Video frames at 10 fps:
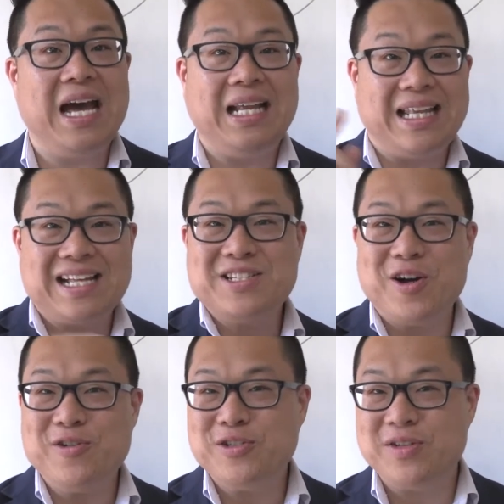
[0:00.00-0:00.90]
Let's
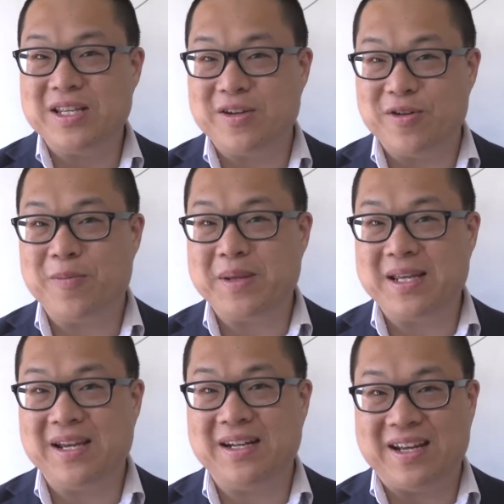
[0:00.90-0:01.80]
go to the
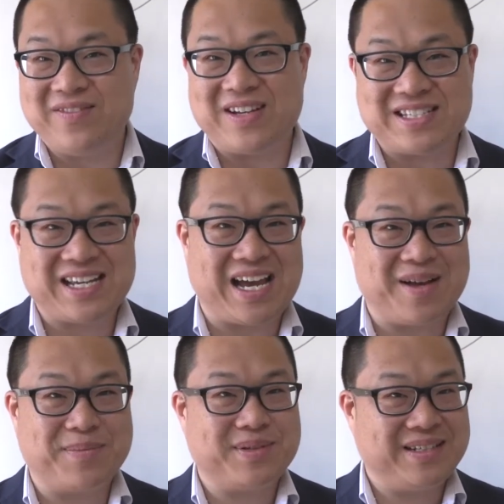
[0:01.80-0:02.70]
European investing
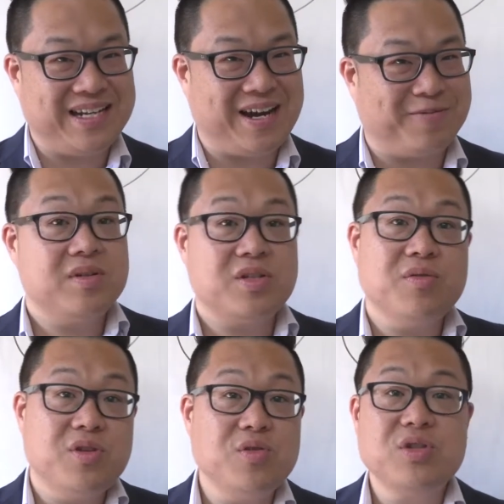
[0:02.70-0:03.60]
apps now. So
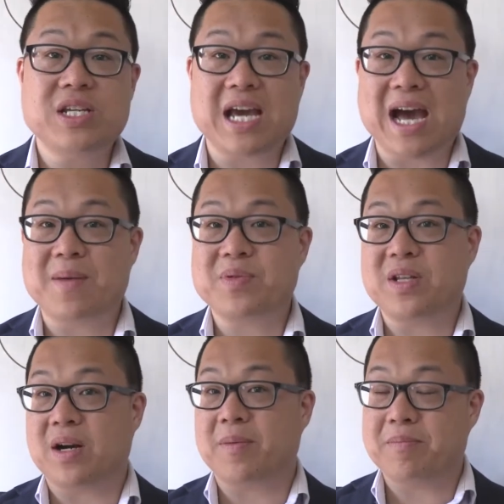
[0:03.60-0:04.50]
using apps
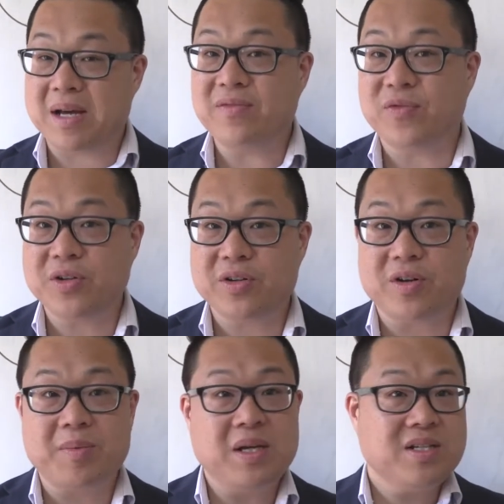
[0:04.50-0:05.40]
that are meant for
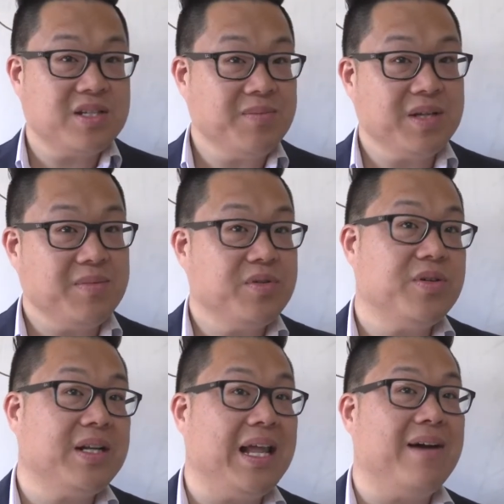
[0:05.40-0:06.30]
Europe, sometimes you're
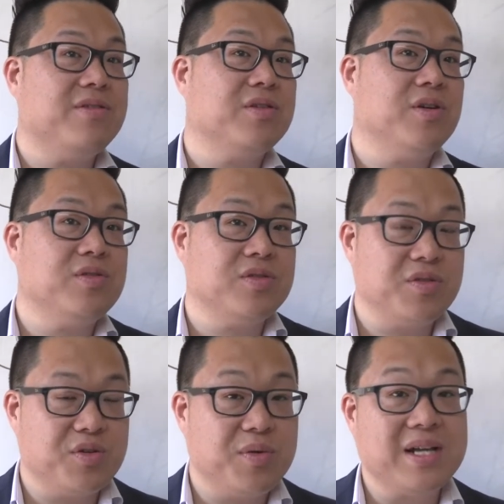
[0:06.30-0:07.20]
allowed to go to the
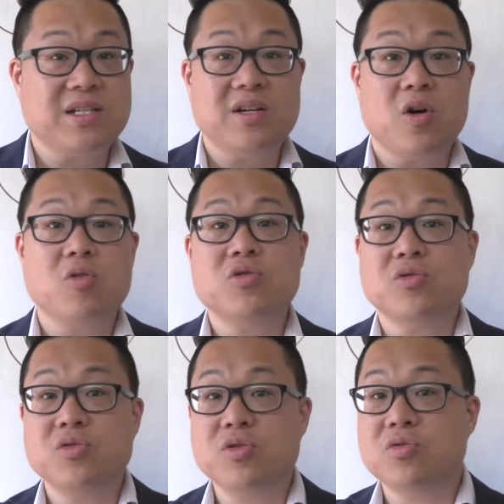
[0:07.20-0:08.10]
US and also
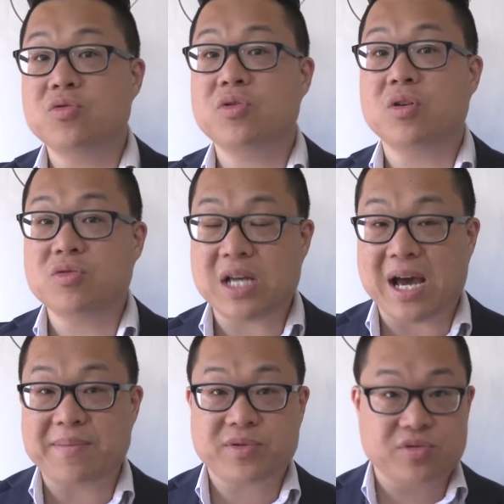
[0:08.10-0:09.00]
use those
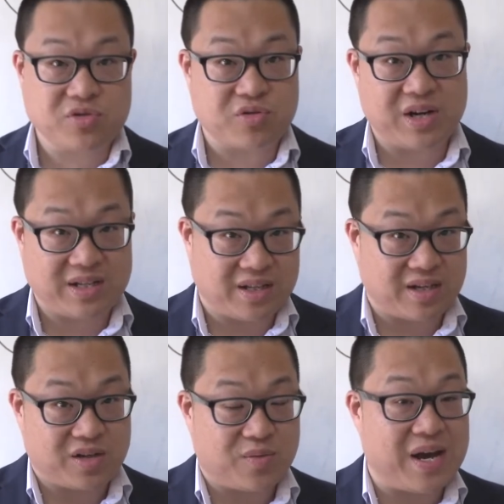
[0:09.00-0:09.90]
apps to trade in
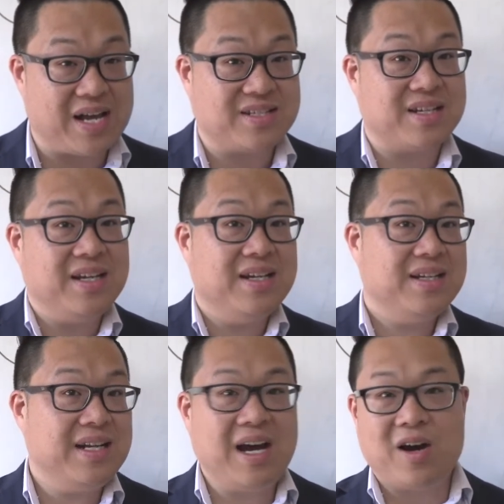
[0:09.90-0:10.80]
the US.
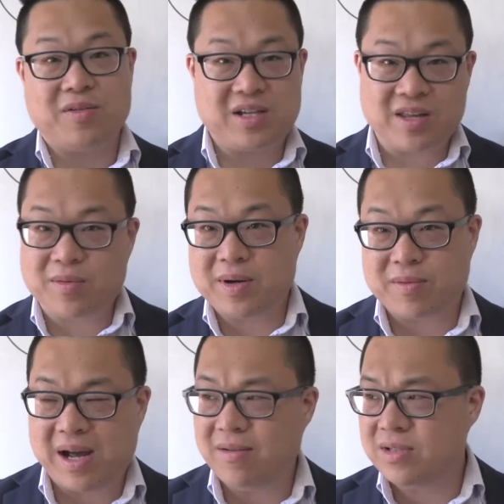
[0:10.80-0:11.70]
Now, the other way
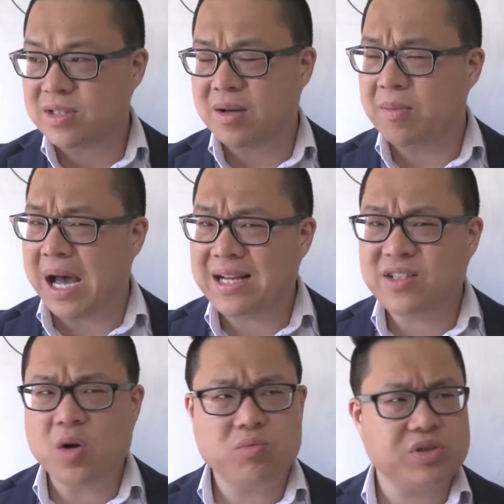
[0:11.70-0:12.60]
around, I
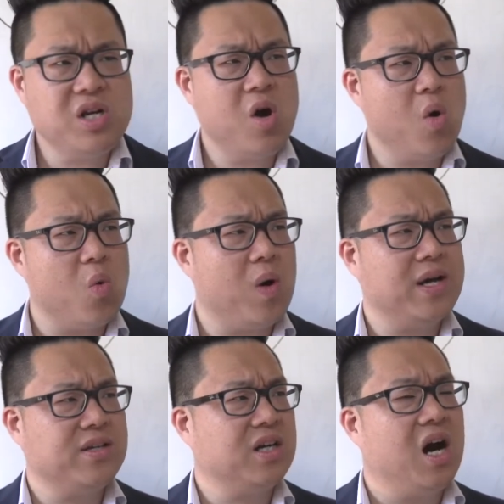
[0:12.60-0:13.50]
don't know why
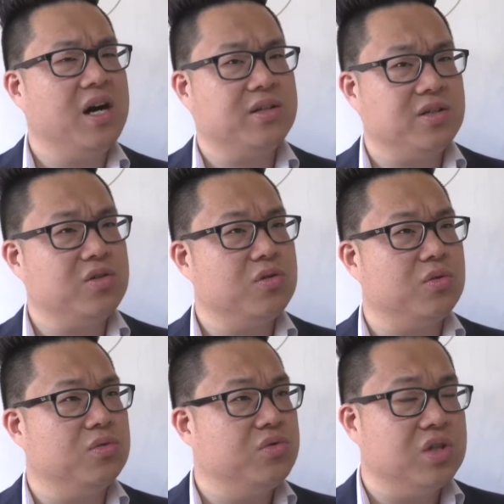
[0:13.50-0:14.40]
you can't
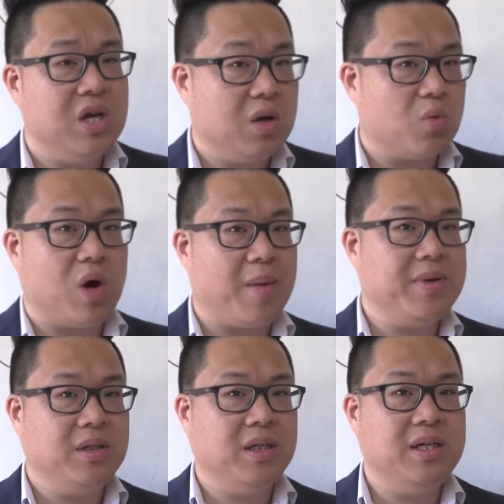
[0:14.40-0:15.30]
use
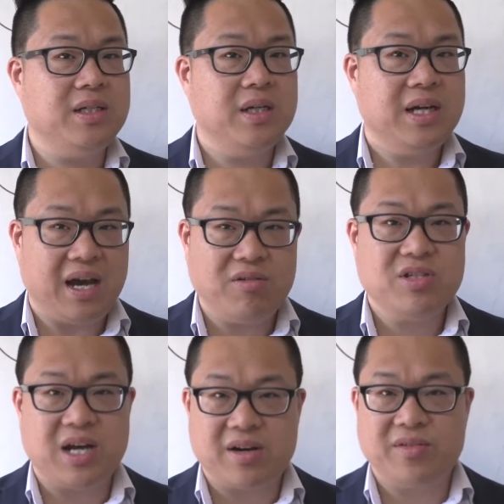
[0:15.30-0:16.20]
Robinhood
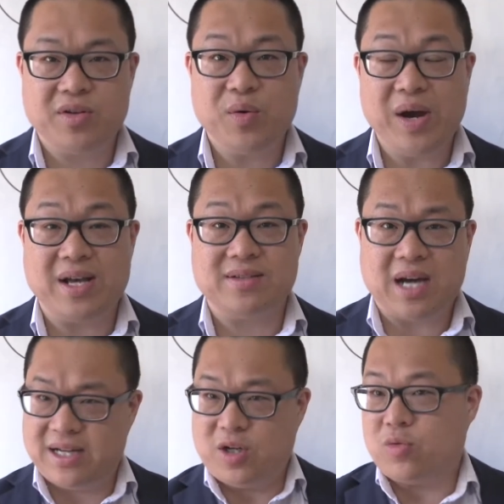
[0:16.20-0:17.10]
outside of the US.
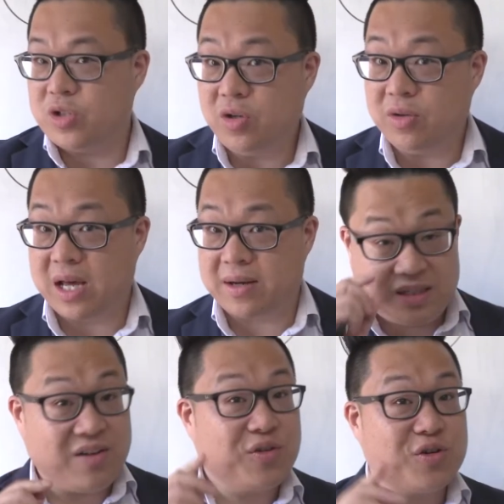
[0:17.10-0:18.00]
I don't know that.
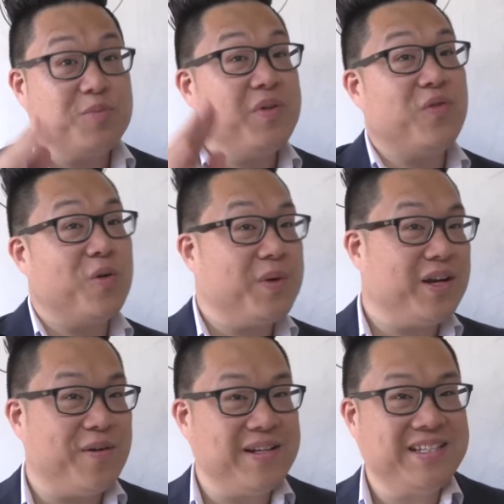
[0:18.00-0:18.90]
Now, of course, before we
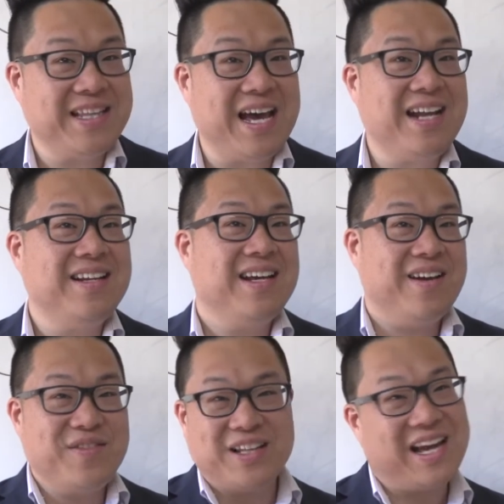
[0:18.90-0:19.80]
go into that,
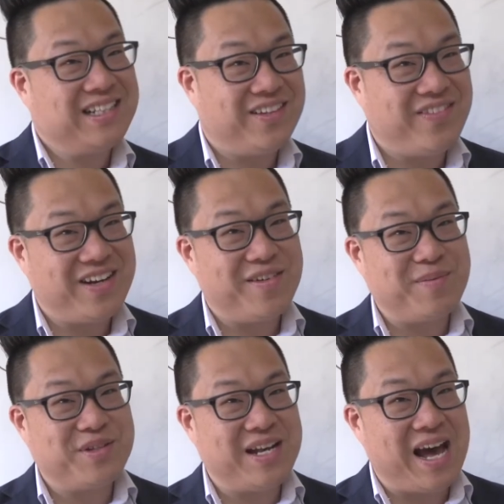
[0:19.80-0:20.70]
if you liked the video
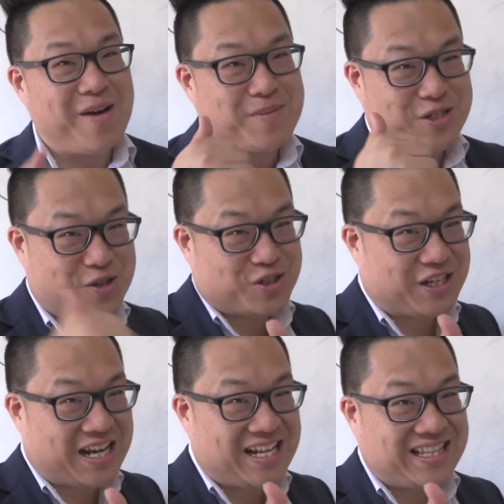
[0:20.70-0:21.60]
up to now, be sure to
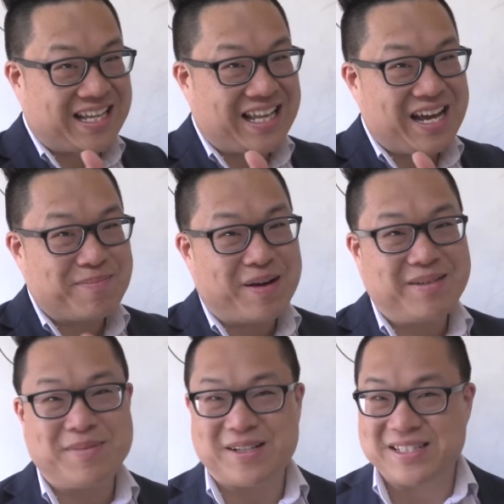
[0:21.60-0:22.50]
hit that like
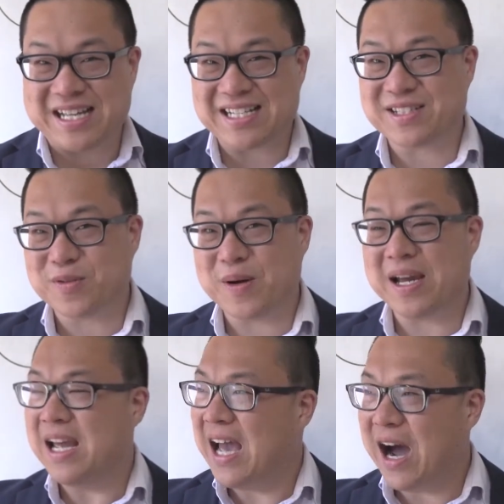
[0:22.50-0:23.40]
button because that's the
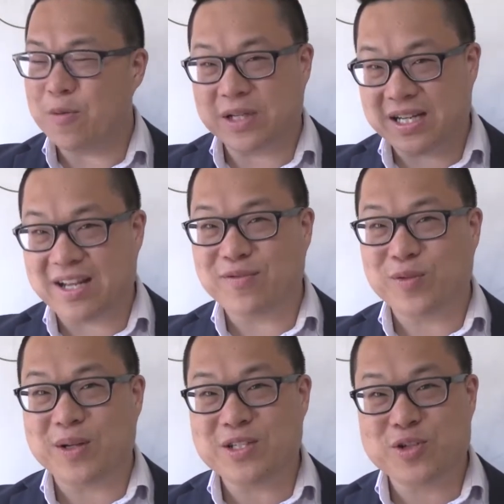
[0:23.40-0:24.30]
way how we can
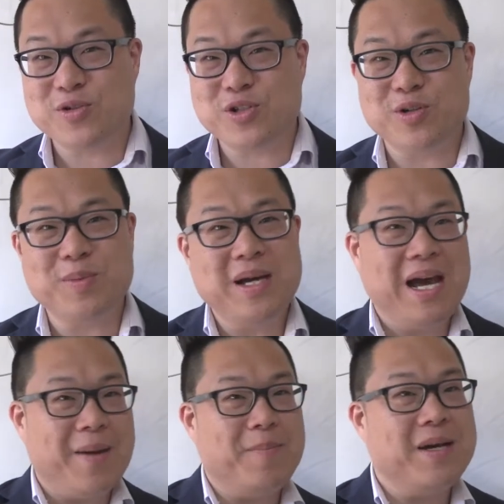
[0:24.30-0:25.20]
influence YouTube
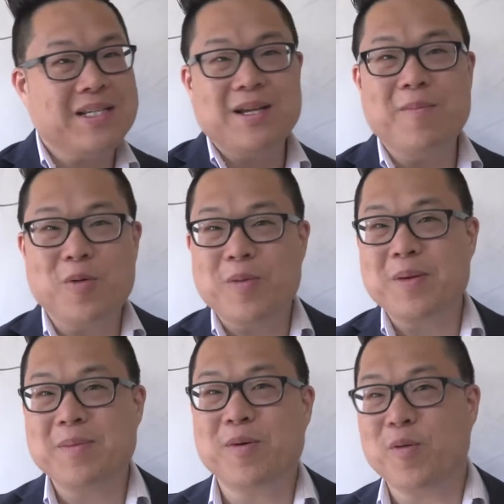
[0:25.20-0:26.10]
and make some more
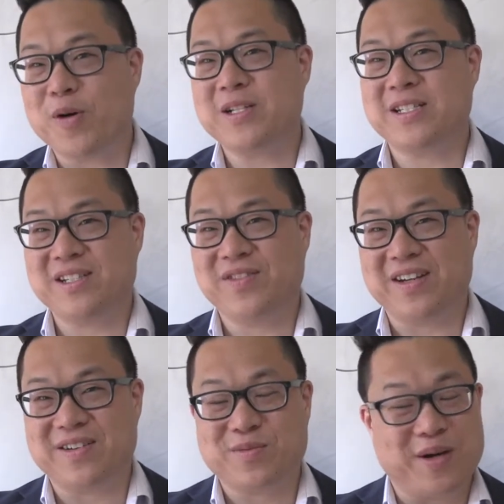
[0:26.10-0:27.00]
people watch this
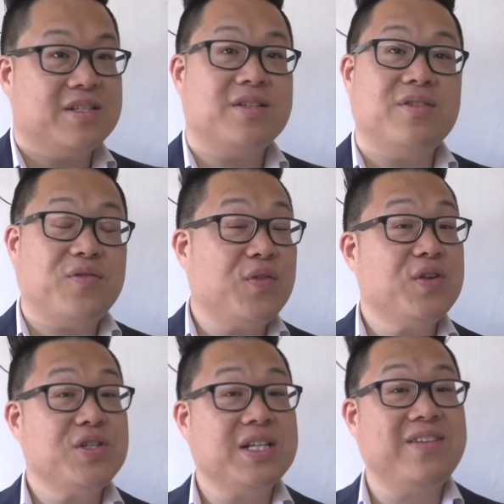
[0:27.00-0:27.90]
video as well. So the
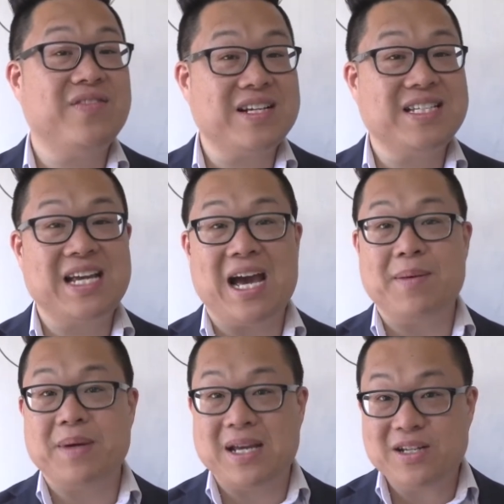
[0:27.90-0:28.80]
first investing
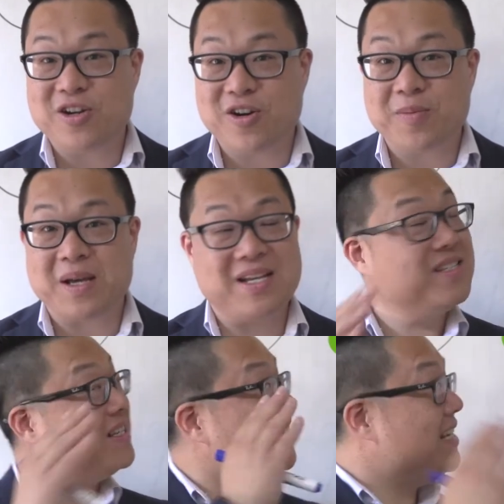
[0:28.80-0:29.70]
app in Europe
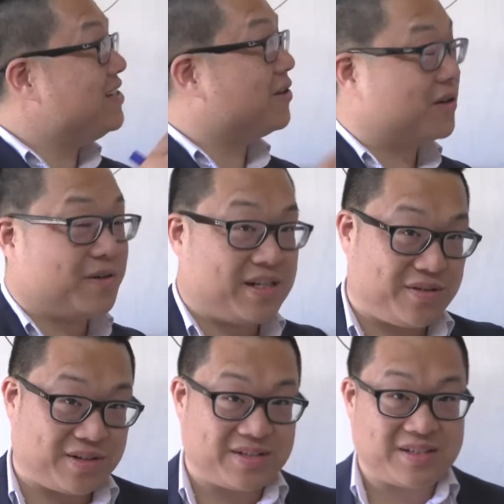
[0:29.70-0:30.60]
is eToro, as
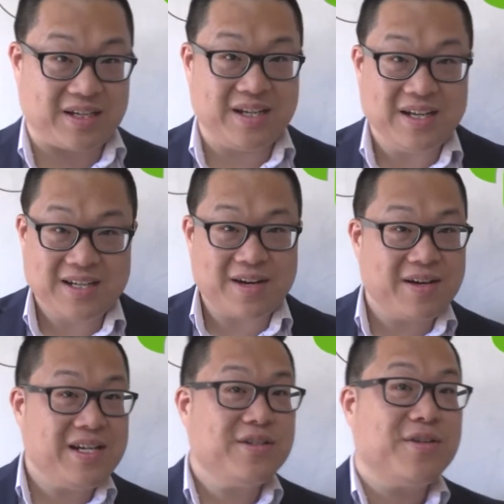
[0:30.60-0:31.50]
you can see. Now,
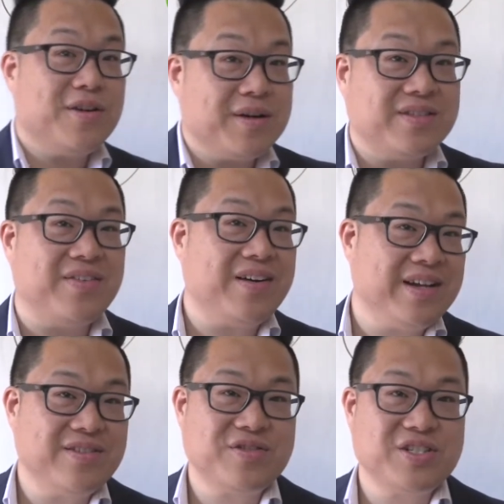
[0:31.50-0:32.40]
eToro, it's
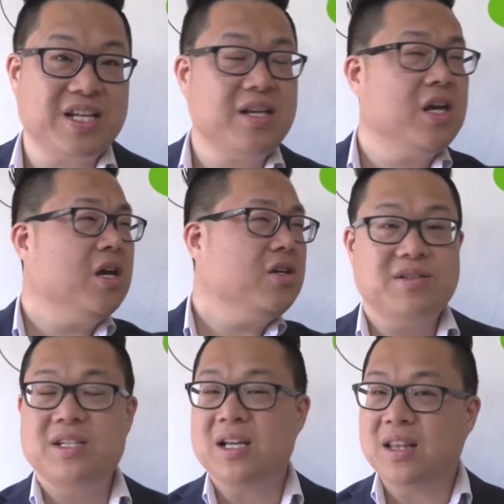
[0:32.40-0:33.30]
very interesting. You
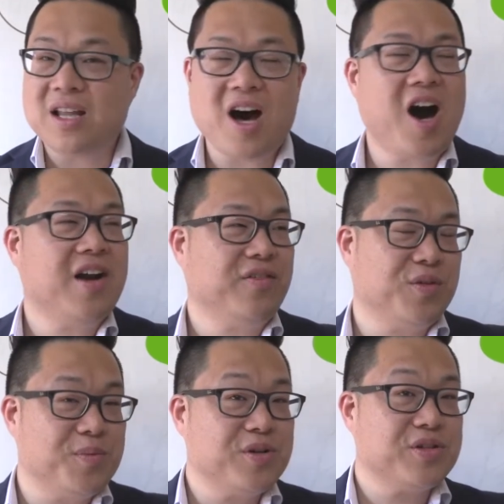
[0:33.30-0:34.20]
see a lot of
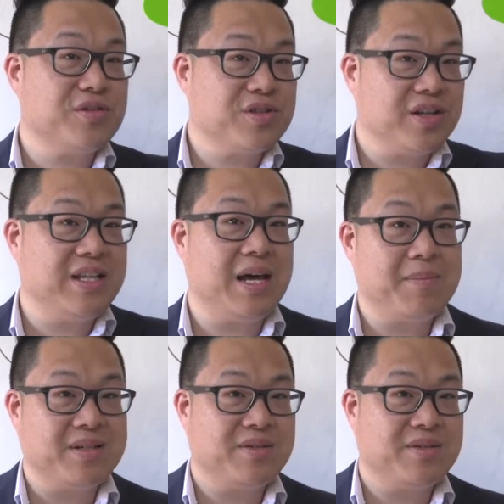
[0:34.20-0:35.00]
commercials on them as